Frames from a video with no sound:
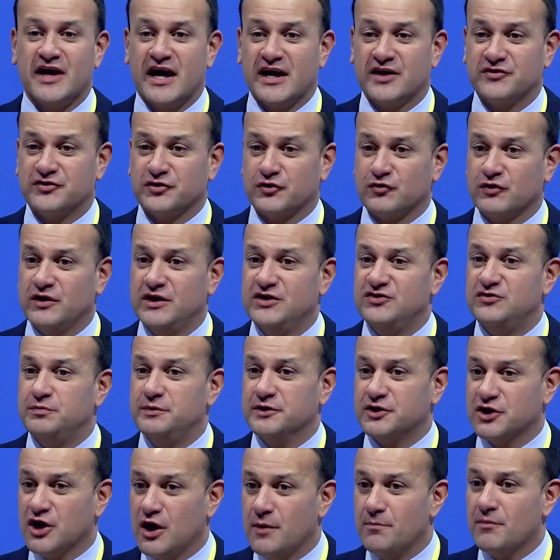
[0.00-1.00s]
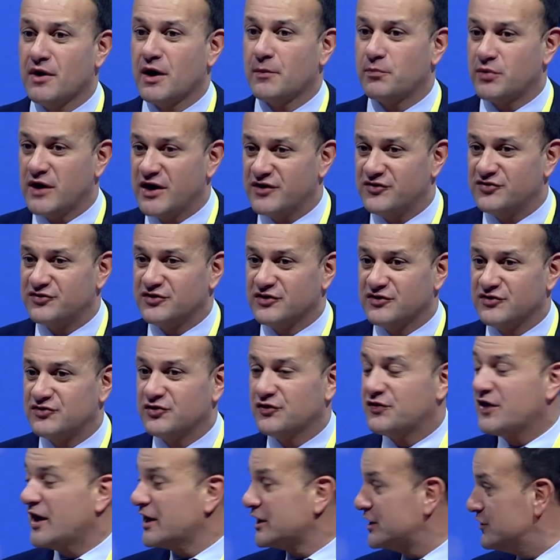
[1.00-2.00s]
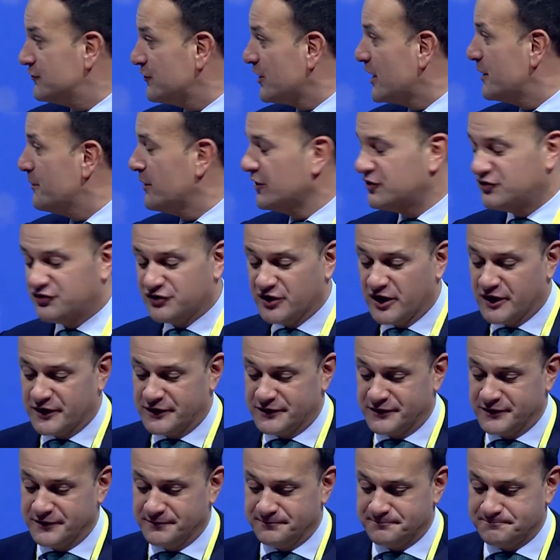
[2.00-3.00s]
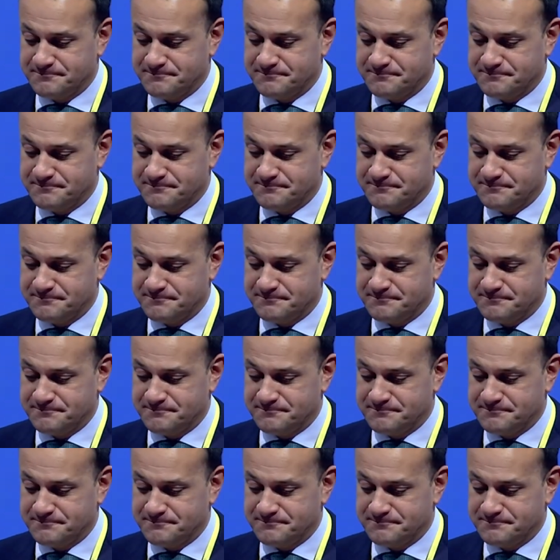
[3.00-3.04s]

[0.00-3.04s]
and has agreed to become our president. So thank you very much, Donald.